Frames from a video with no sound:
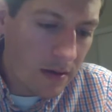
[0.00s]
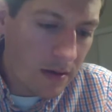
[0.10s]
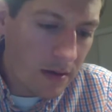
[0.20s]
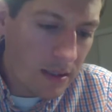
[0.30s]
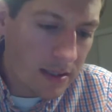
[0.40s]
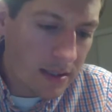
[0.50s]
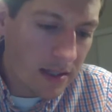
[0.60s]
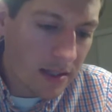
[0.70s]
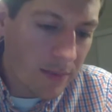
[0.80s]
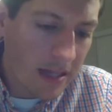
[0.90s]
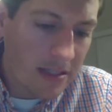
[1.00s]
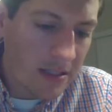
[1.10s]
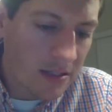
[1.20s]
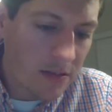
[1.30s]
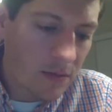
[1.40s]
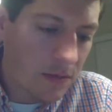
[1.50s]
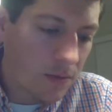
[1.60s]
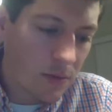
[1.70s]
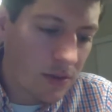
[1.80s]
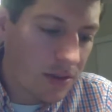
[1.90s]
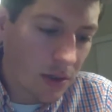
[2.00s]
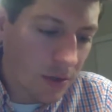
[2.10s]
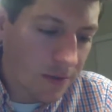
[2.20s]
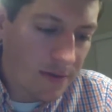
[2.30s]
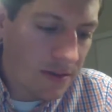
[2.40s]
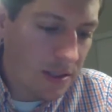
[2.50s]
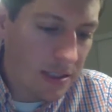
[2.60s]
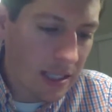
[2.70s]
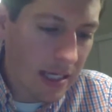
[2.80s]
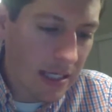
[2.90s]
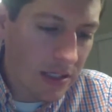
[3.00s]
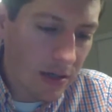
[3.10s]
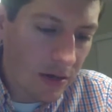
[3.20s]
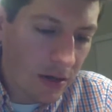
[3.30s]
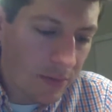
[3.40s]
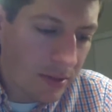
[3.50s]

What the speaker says: Let's see, peasants were serfs, just like in Europe.